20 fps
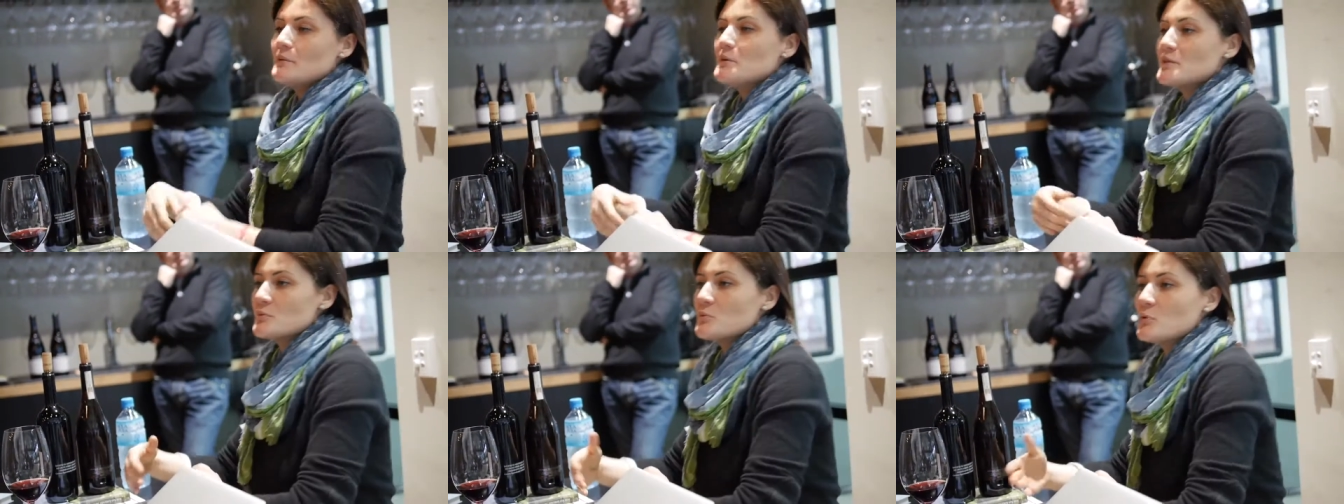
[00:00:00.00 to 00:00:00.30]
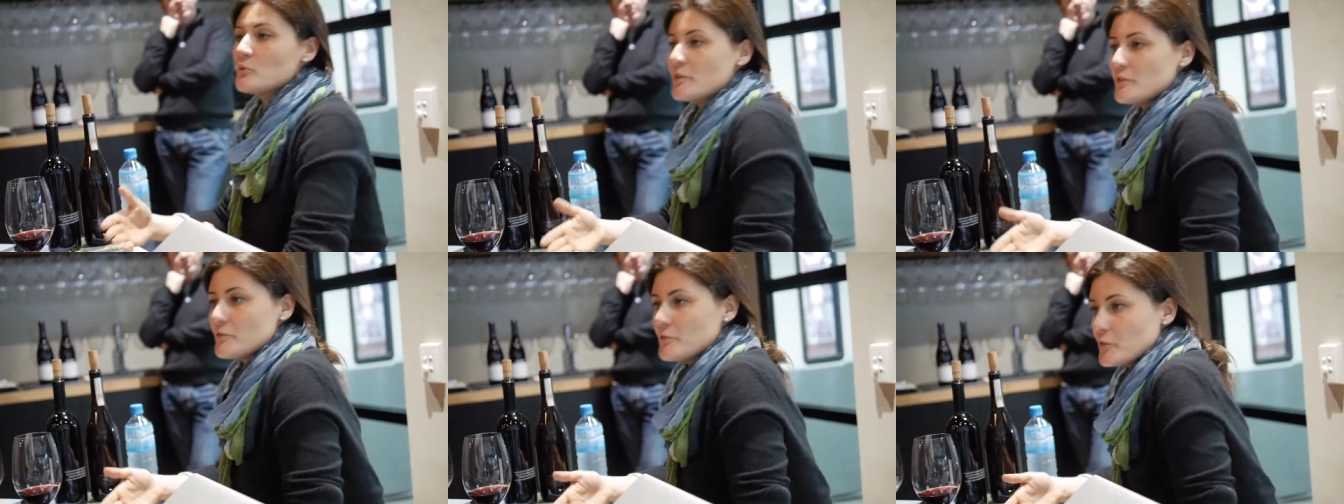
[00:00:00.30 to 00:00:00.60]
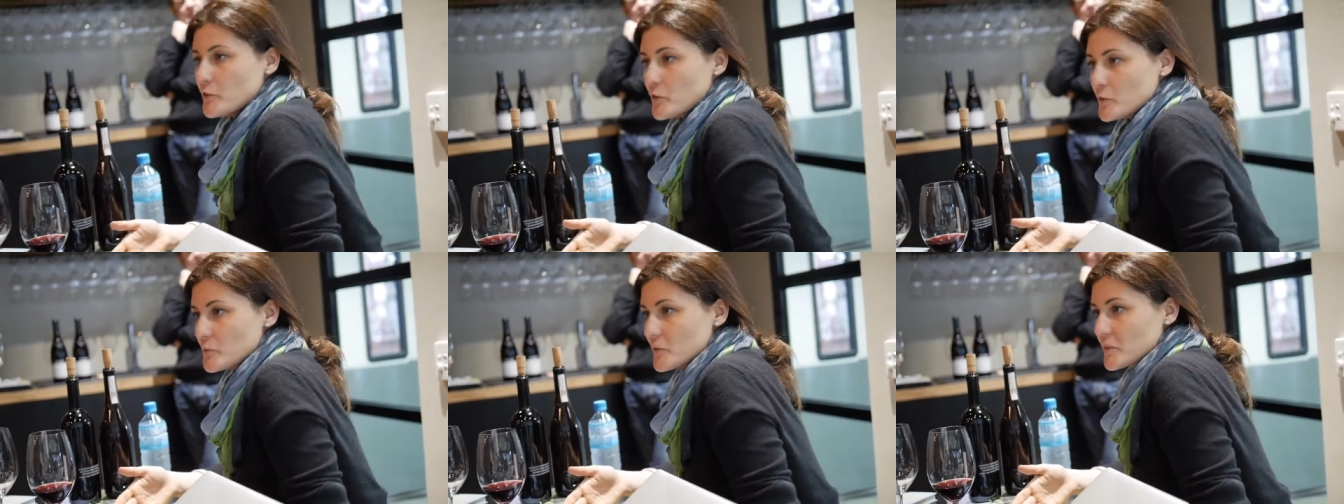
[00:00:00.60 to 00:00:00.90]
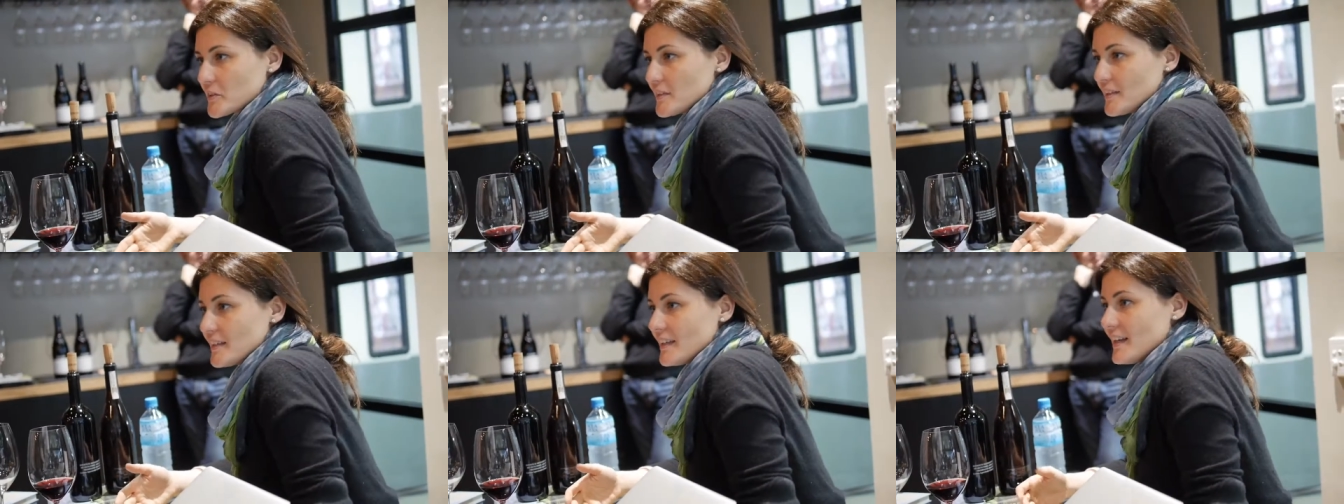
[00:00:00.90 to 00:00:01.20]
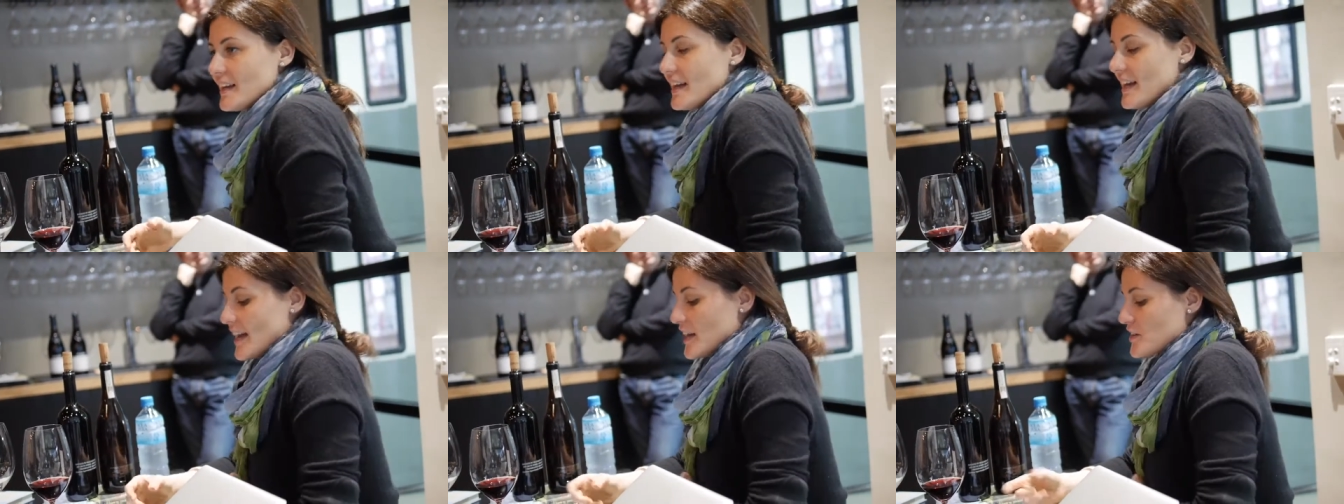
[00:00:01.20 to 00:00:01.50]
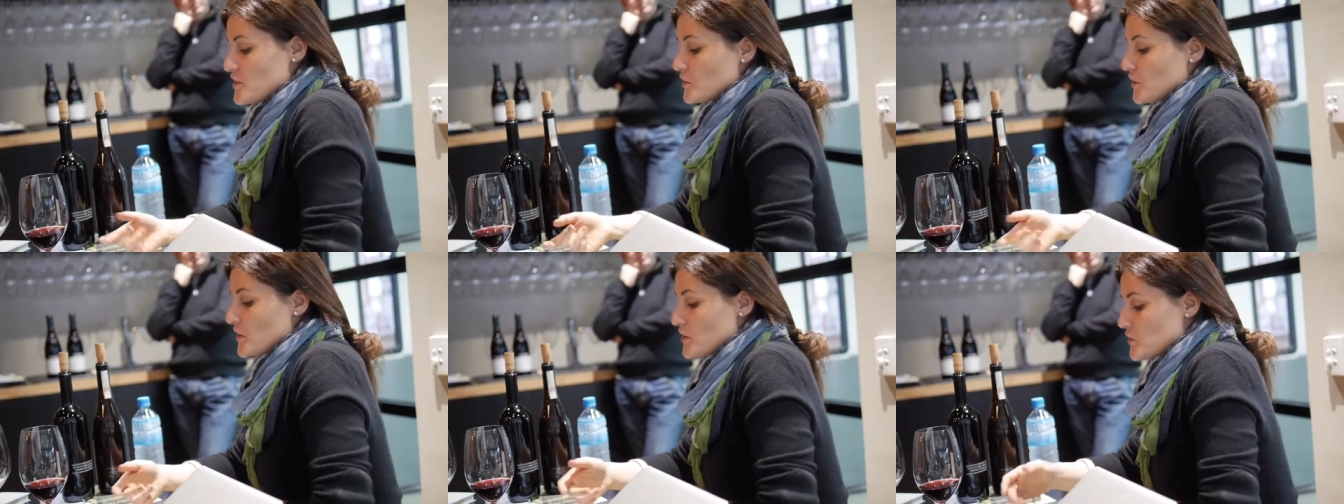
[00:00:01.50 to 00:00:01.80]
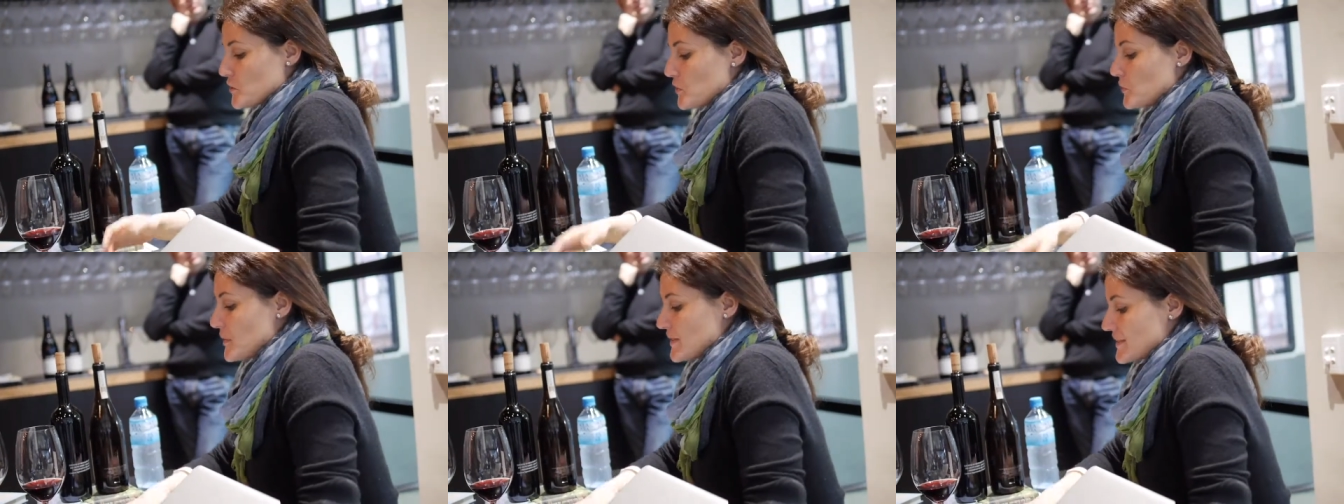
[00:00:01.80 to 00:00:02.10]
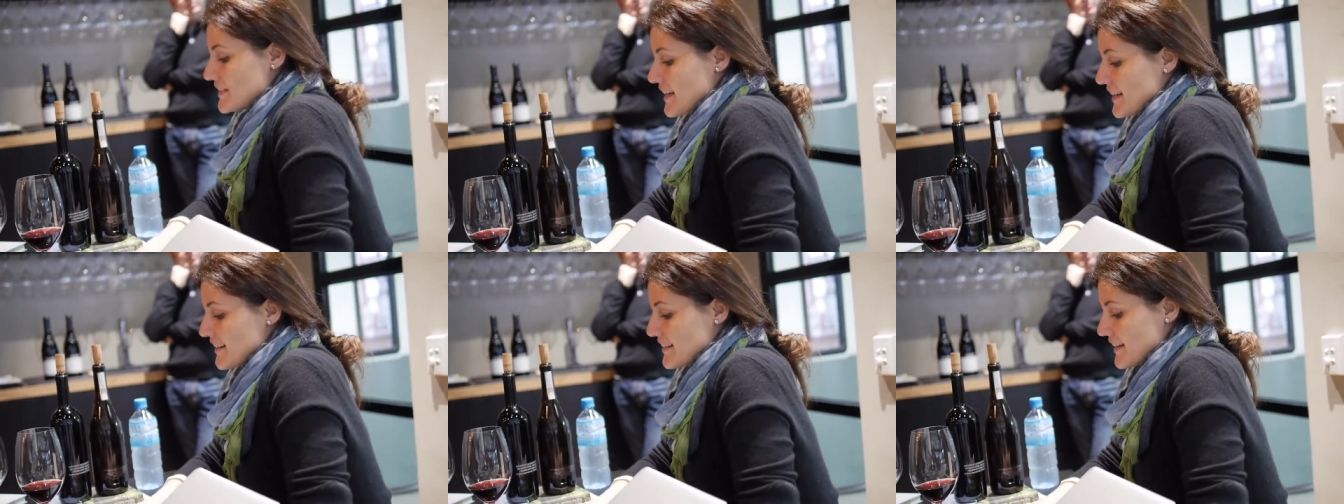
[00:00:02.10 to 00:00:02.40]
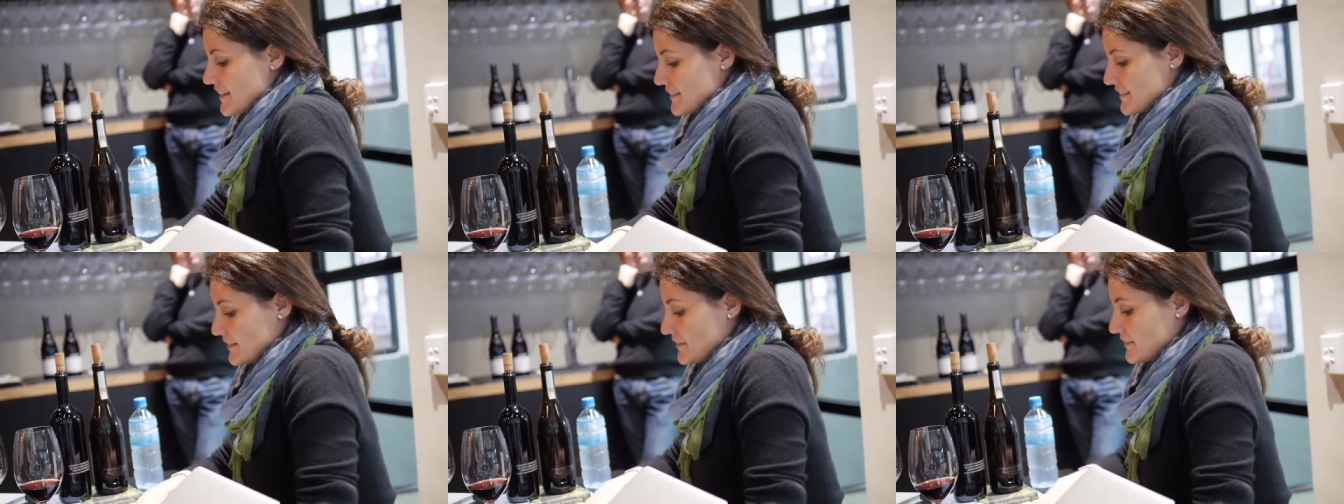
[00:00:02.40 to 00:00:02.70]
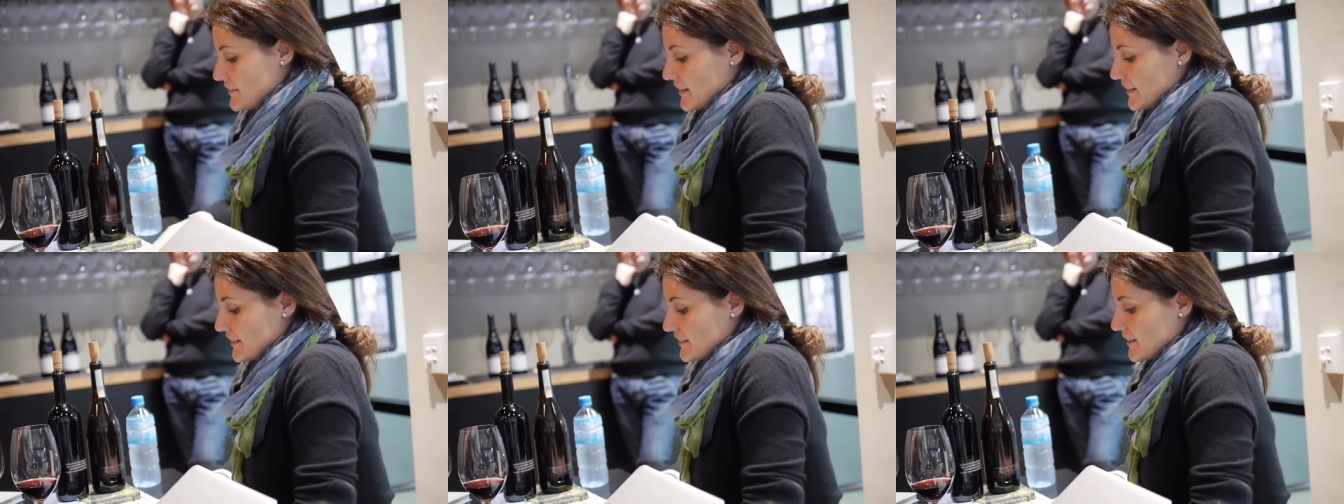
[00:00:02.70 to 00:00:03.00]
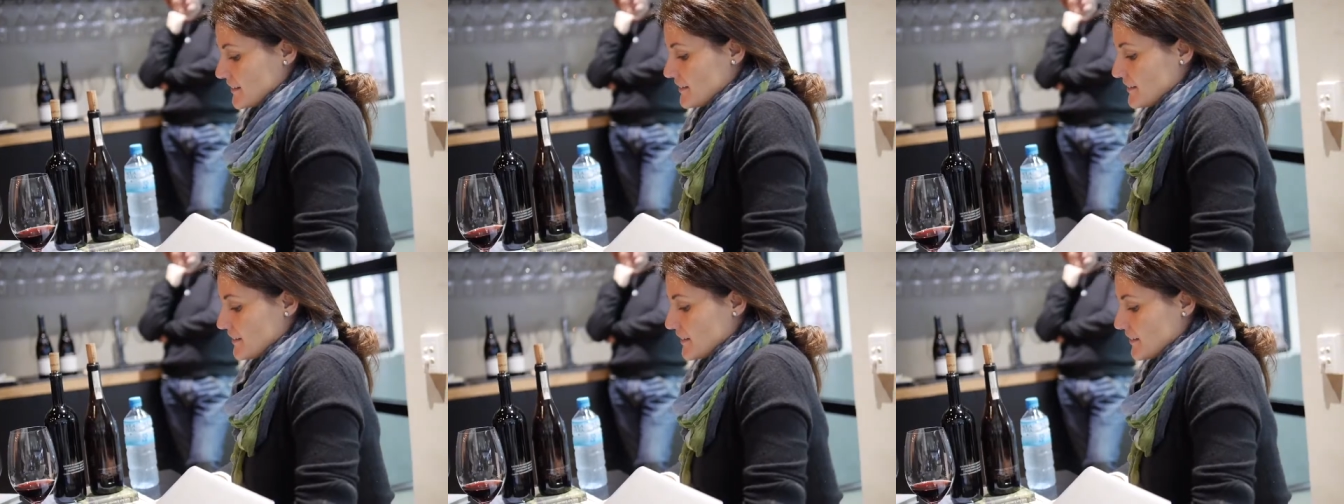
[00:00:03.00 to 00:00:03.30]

it's moving forward and so it's always like that i think that